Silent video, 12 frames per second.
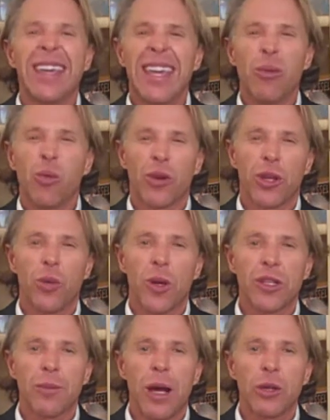It really
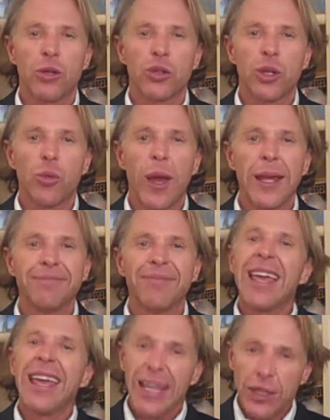wasn't about losing weight.
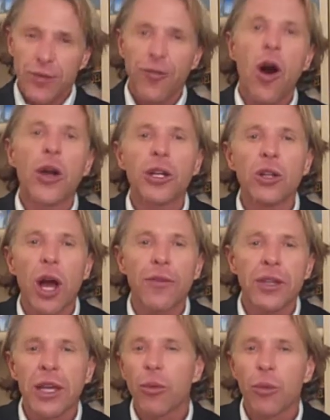It's falling in love
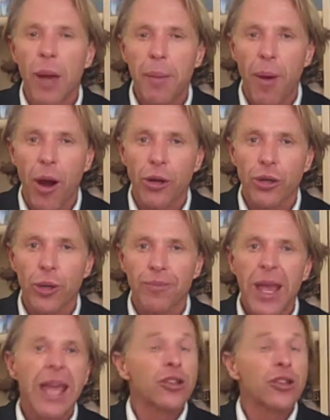again with my partner.